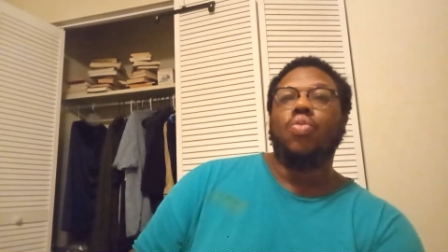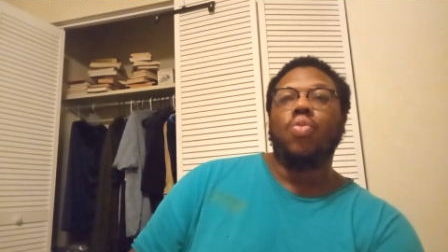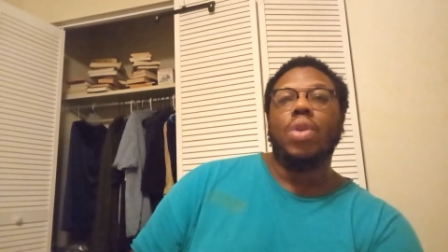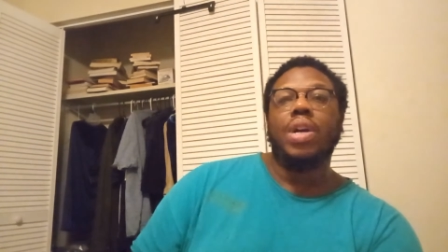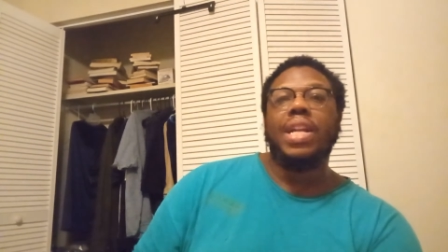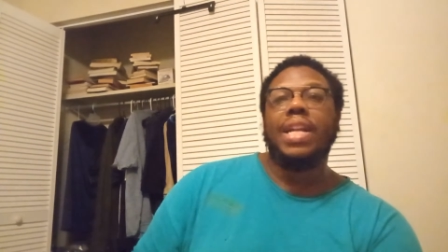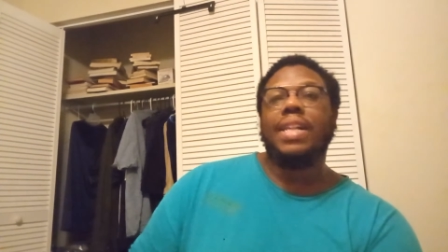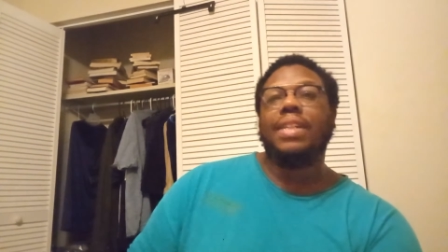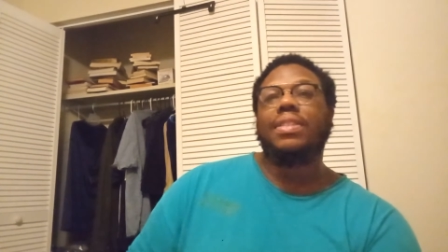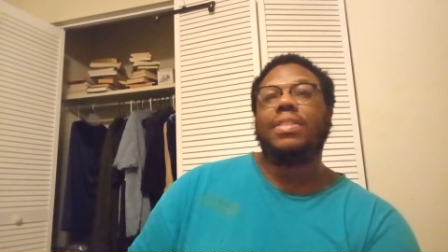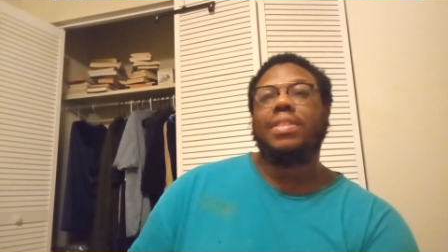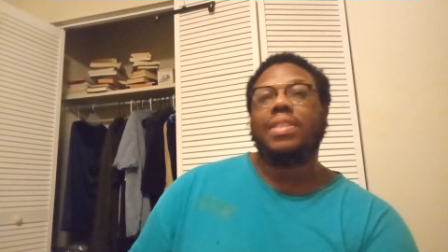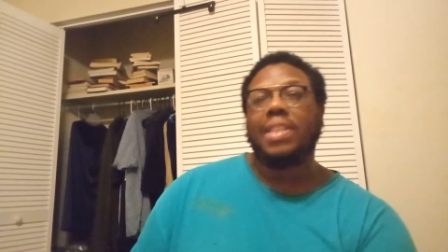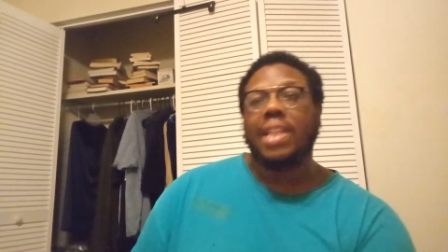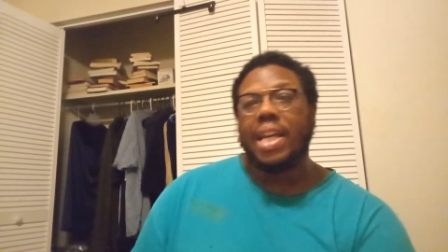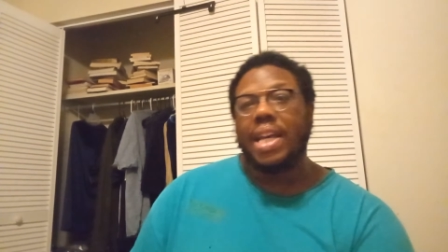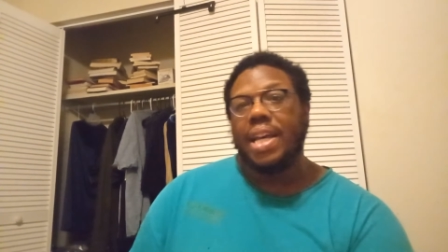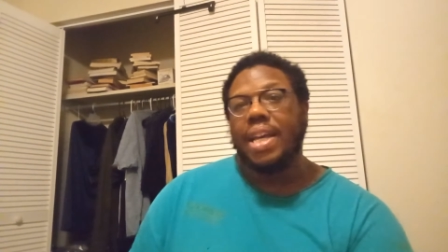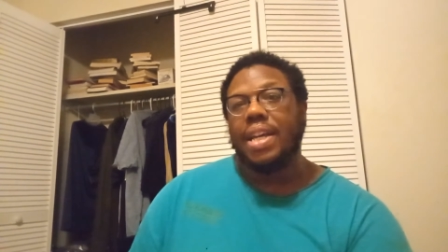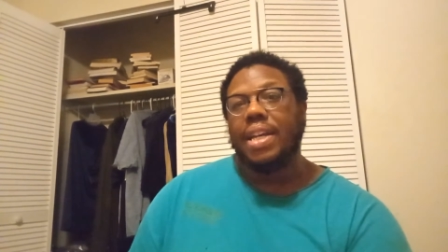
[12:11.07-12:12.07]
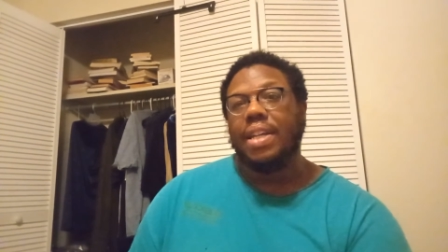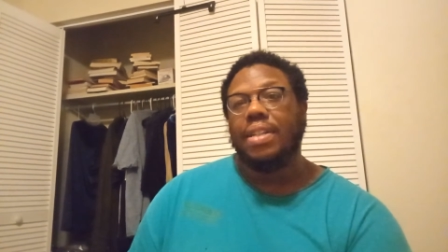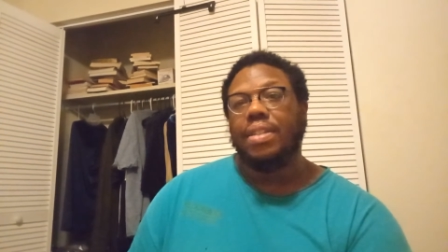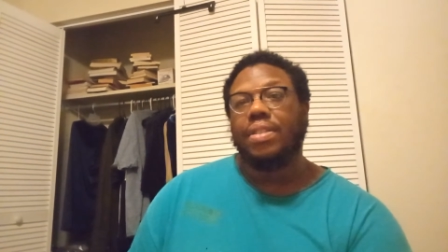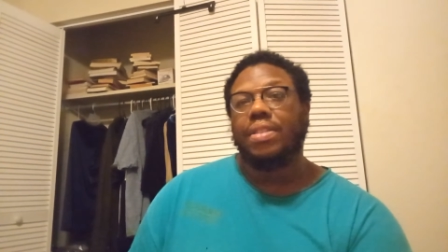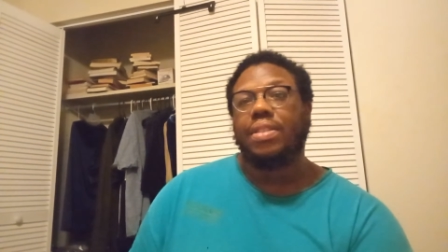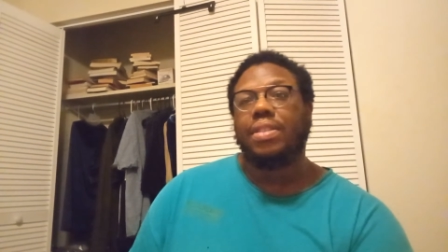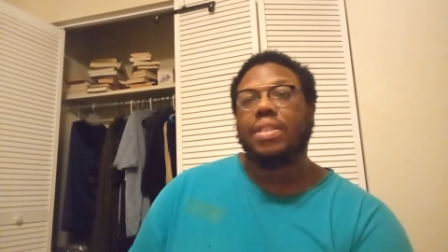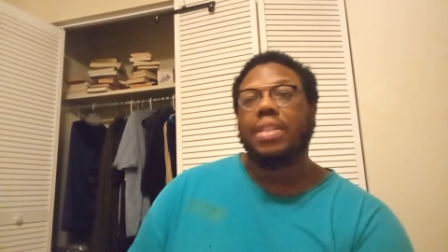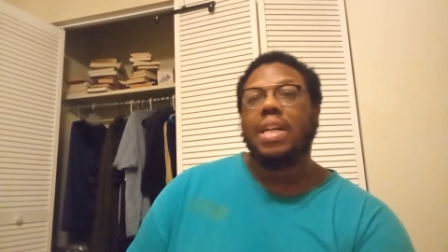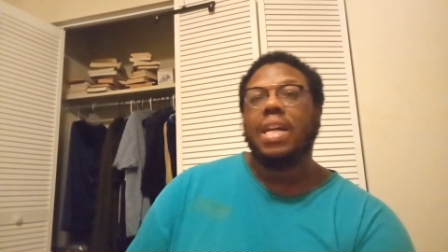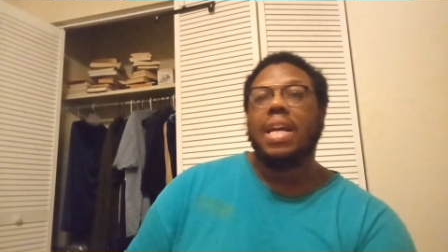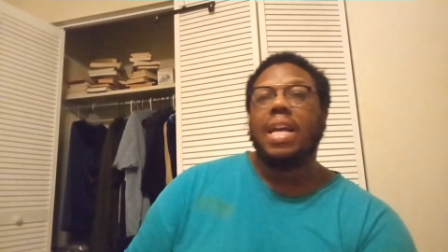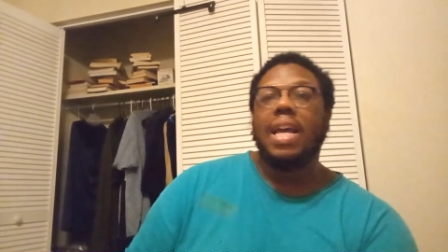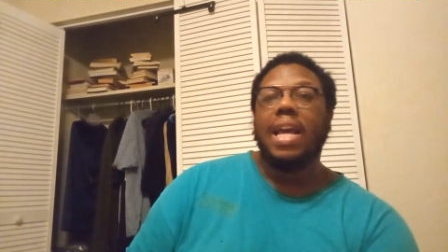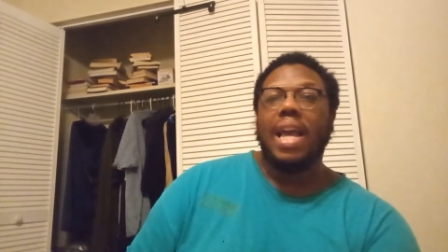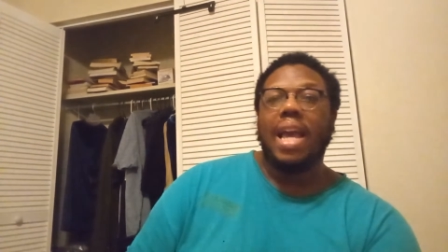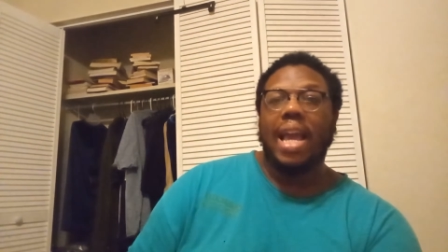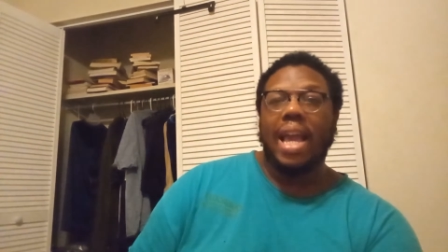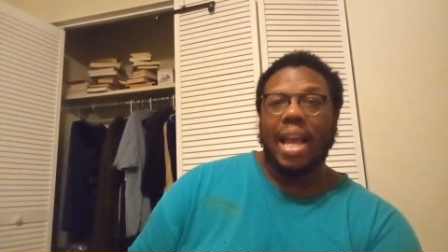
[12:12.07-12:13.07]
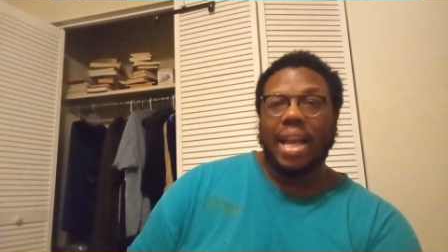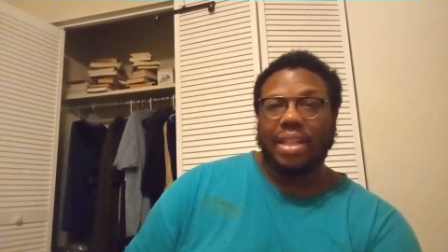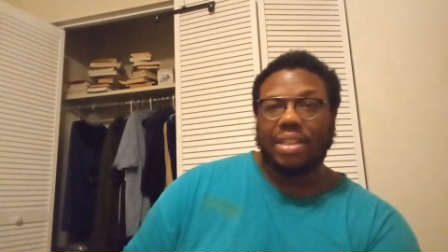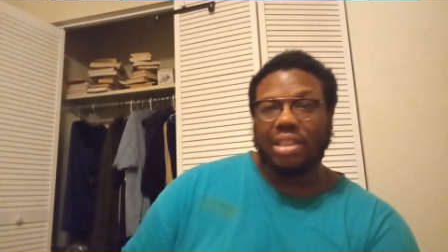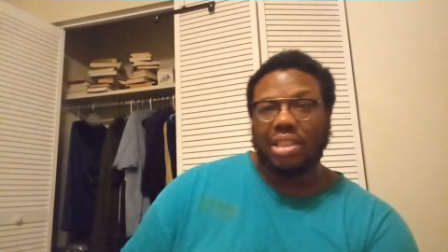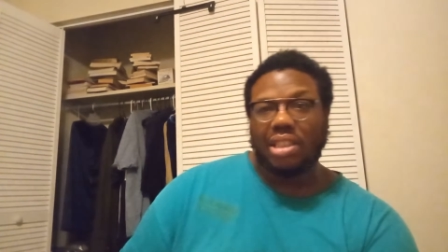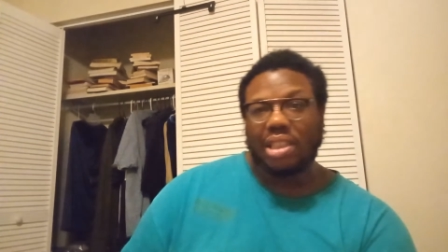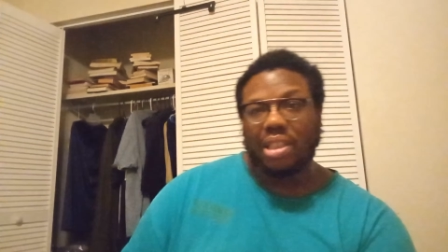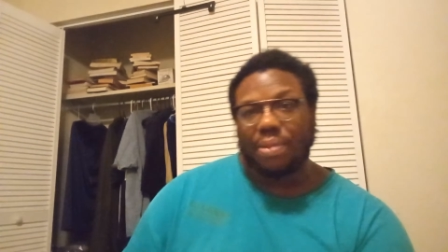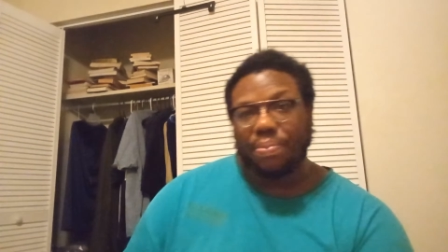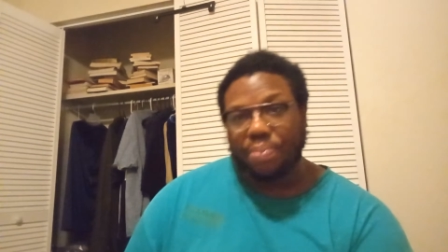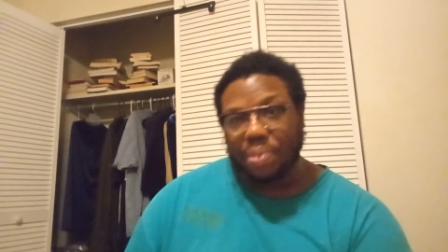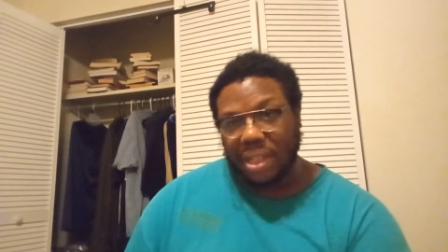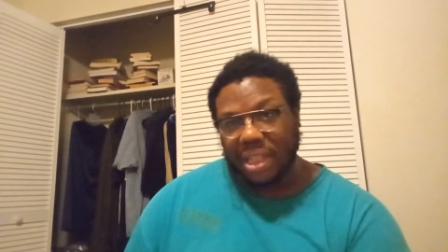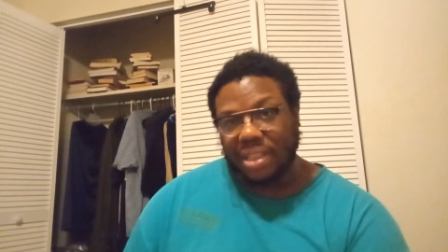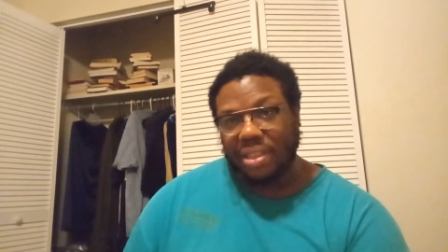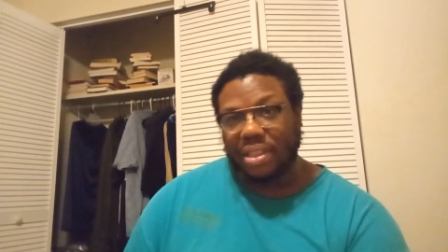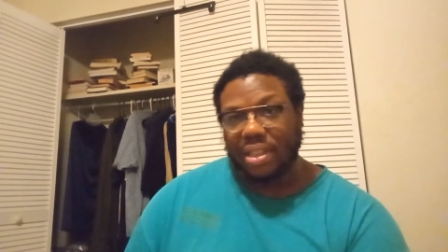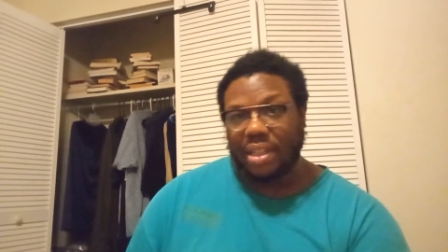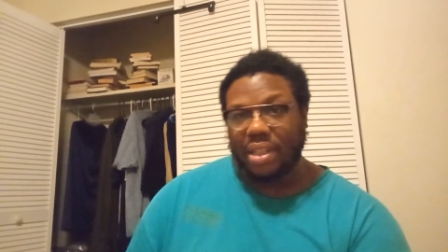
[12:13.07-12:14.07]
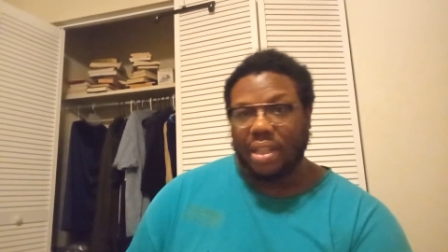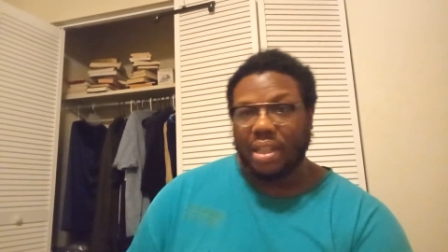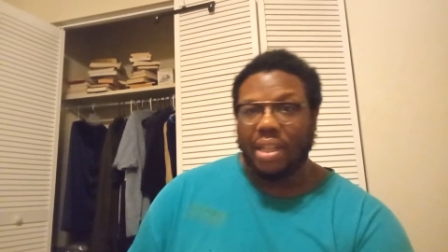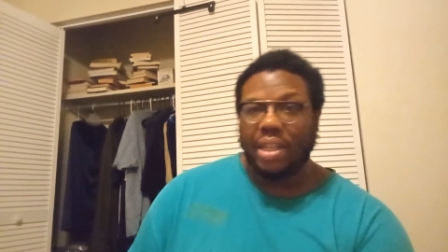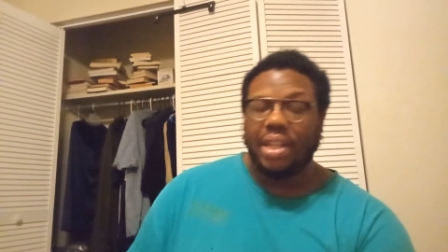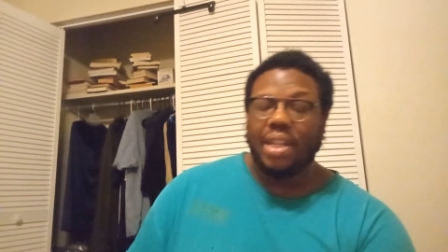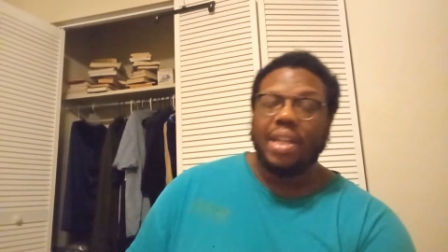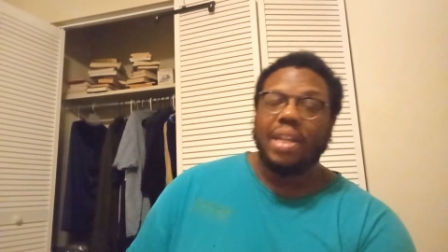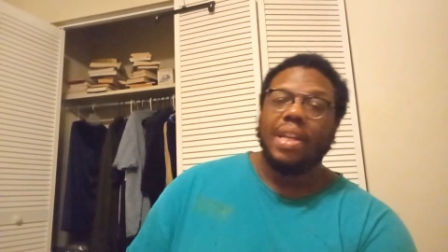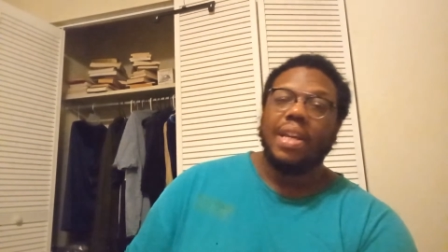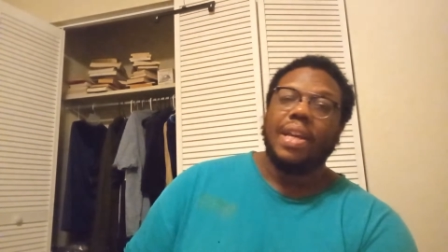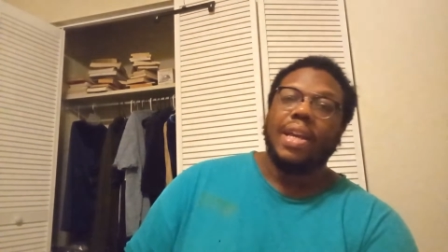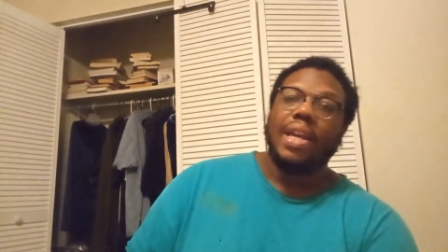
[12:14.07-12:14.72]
what it says explicitly.